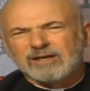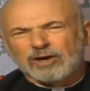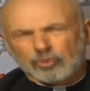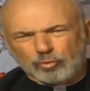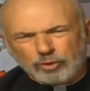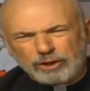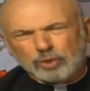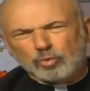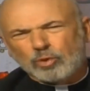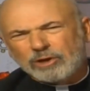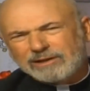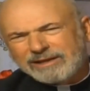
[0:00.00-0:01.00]
real
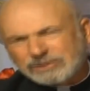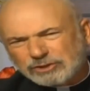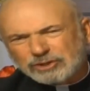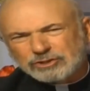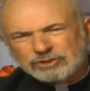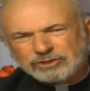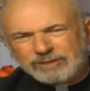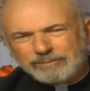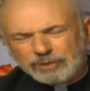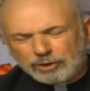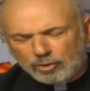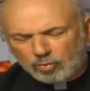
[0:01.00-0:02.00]
relationship?
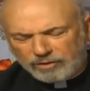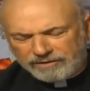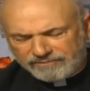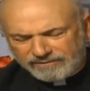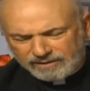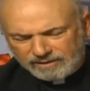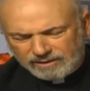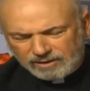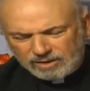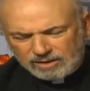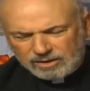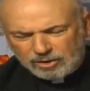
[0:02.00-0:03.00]
You know, we've
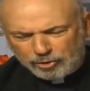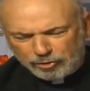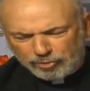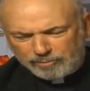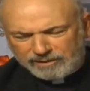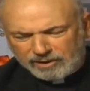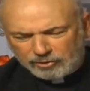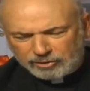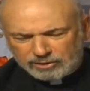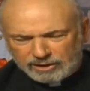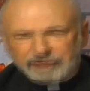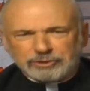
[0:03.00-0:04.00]
heard about
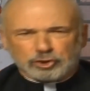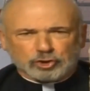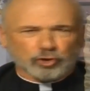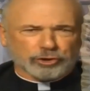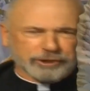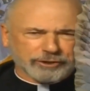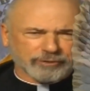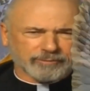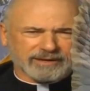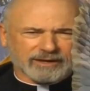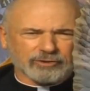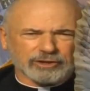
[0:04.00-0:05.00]
and should hear
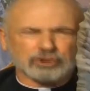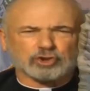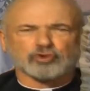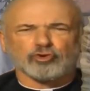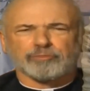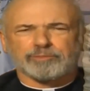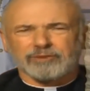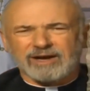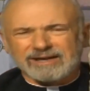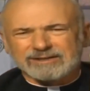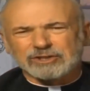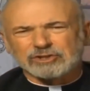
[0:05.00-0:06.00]
about and should
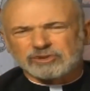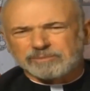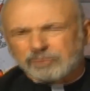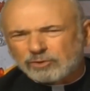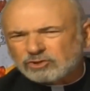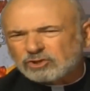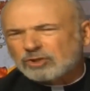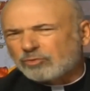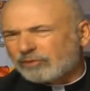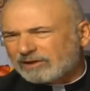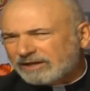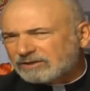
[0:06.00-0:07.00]
practice a personal
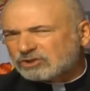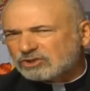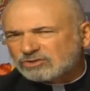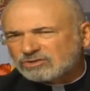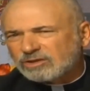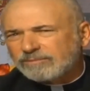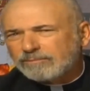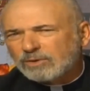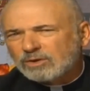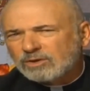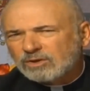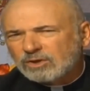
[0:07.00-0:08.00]
relationship
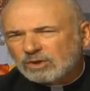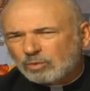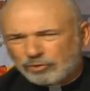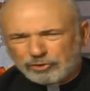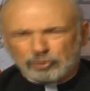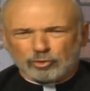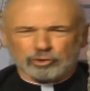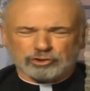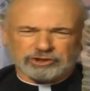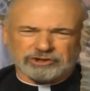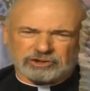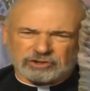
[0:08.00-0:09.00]
with the Lord
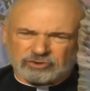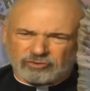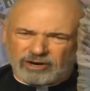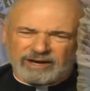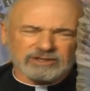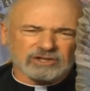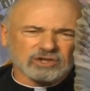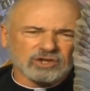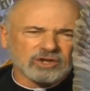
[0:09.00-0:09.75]
Jesus Christ,